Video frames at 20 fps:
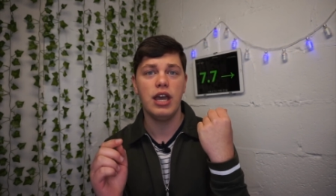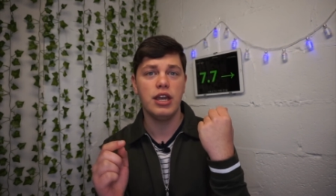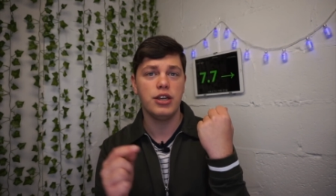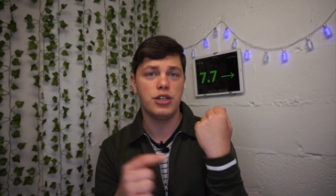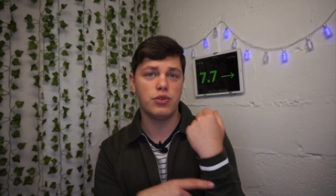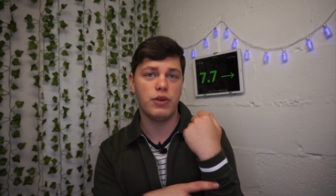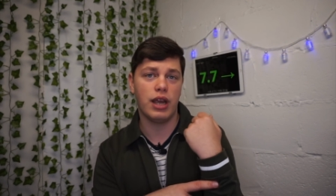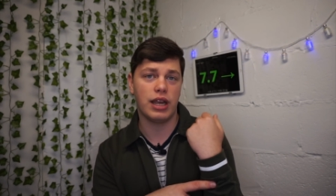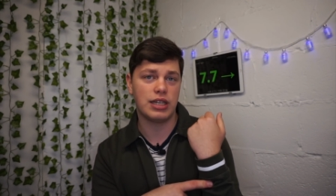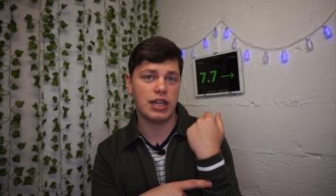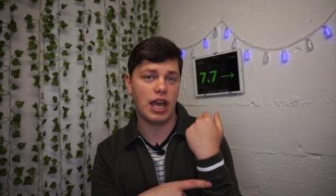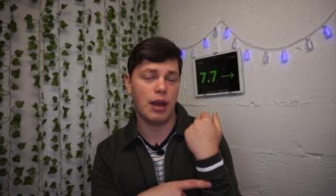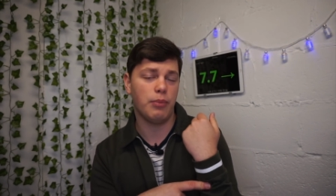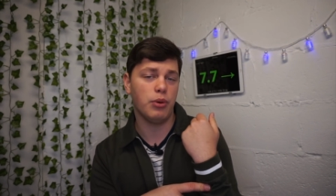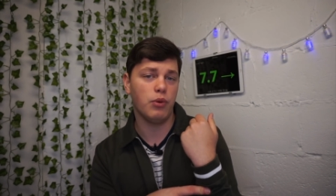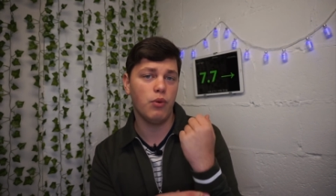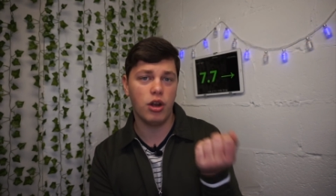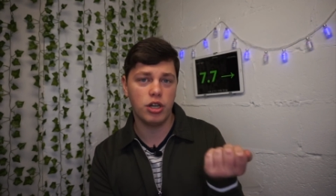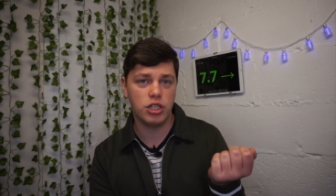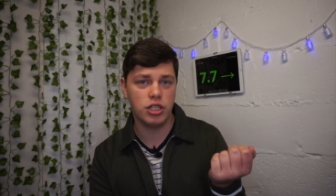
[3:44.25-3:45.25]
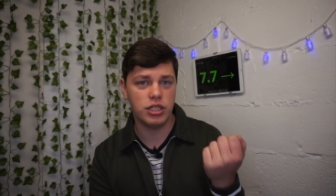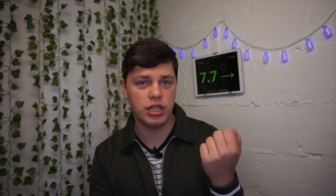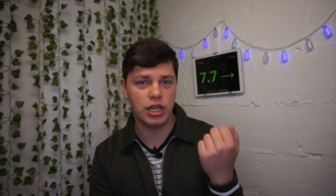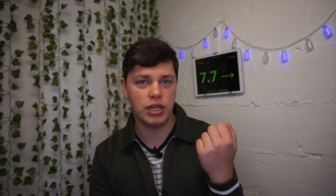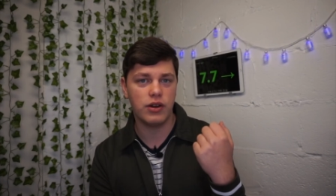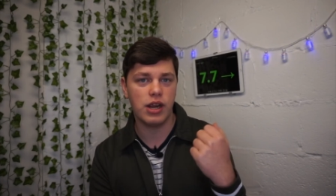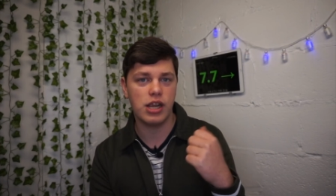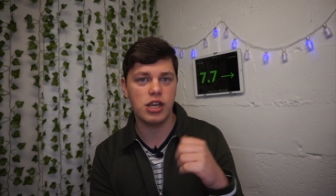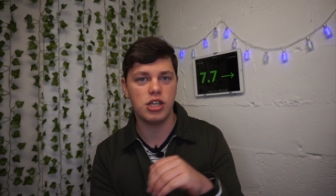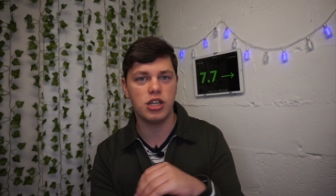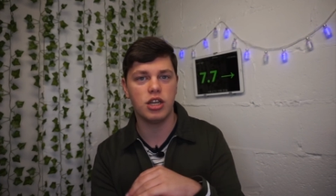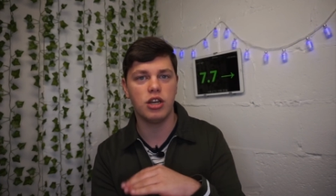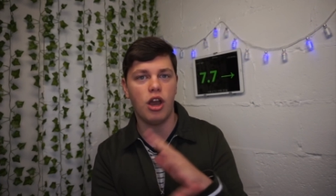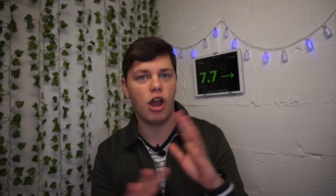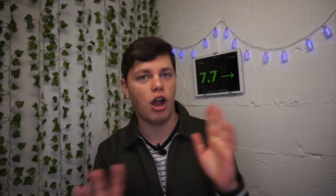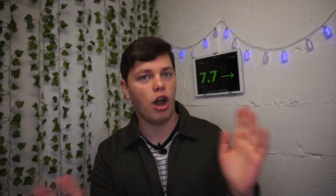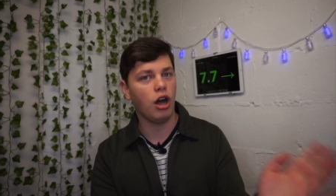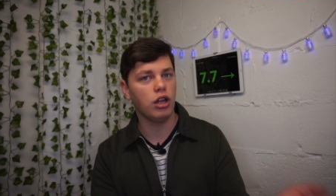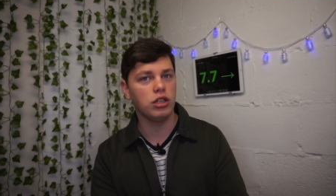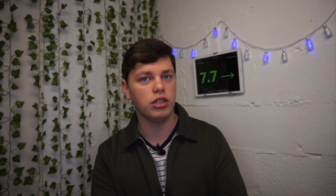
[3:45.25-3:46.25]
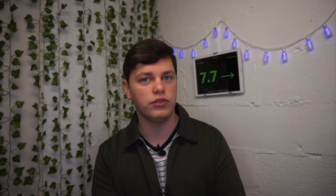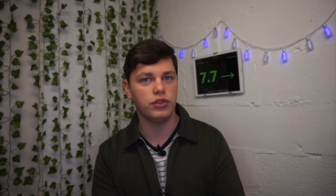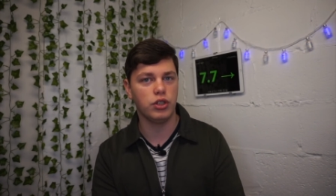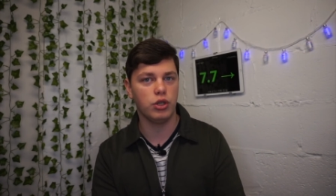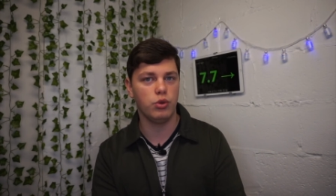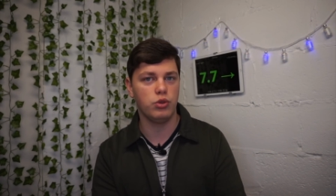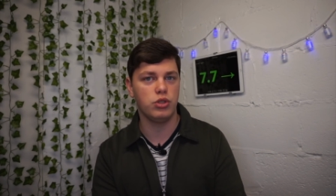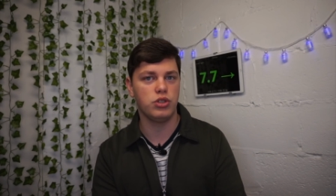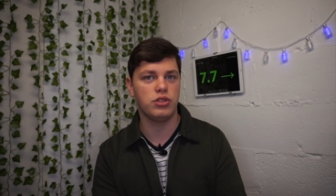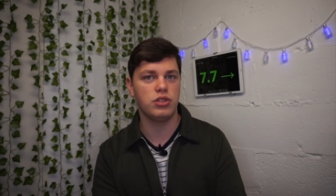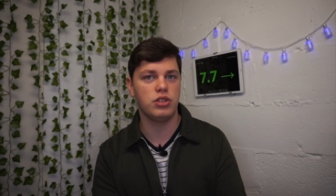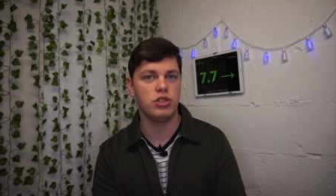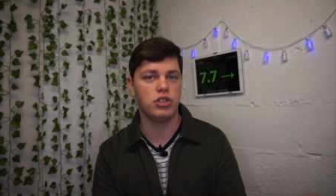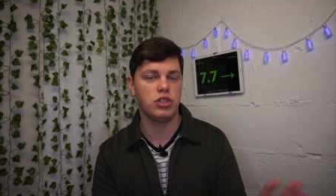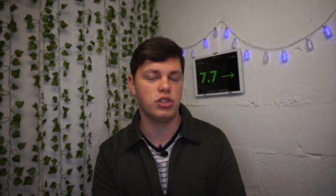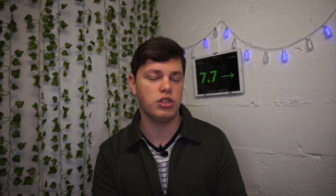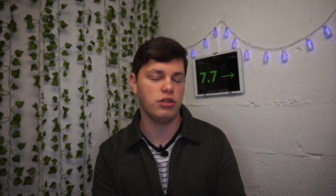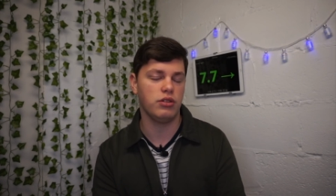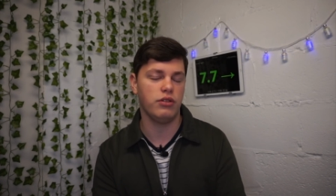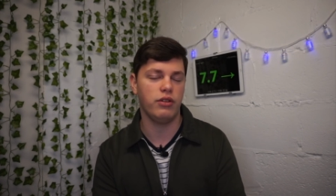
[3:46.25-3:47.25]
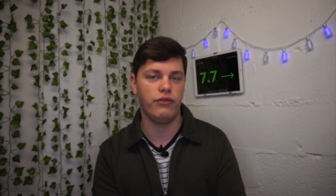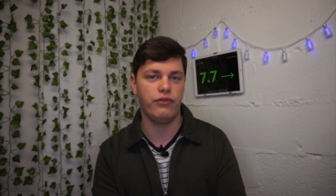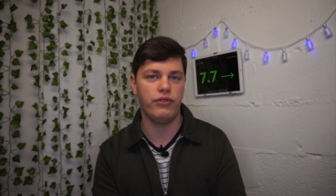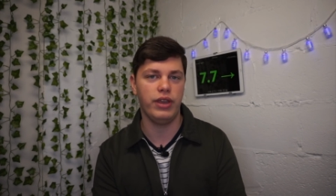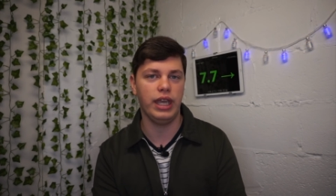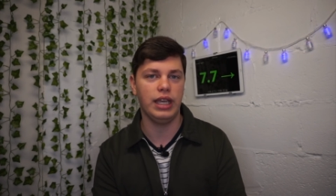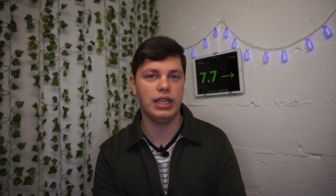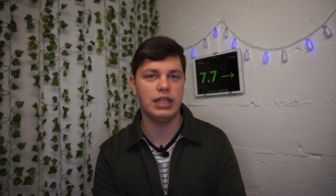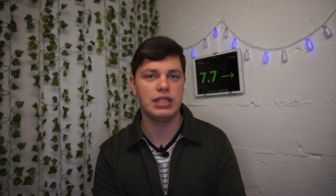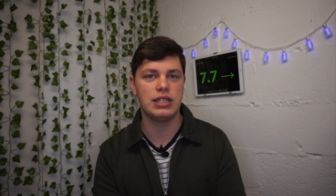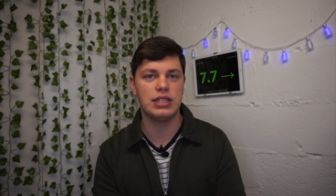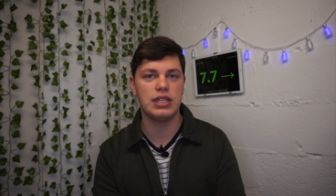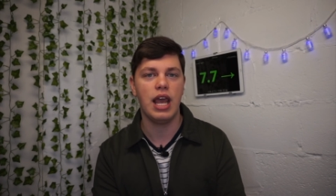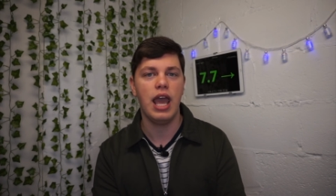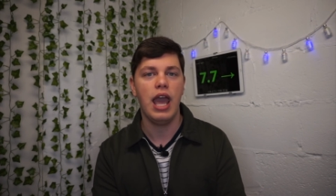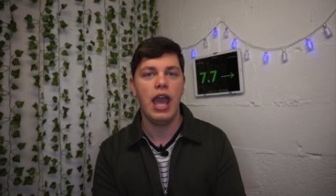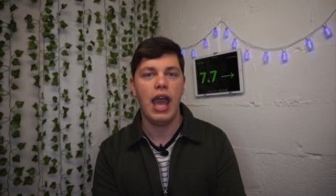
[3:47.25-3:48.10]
direct Apple Watch integration, all of those things.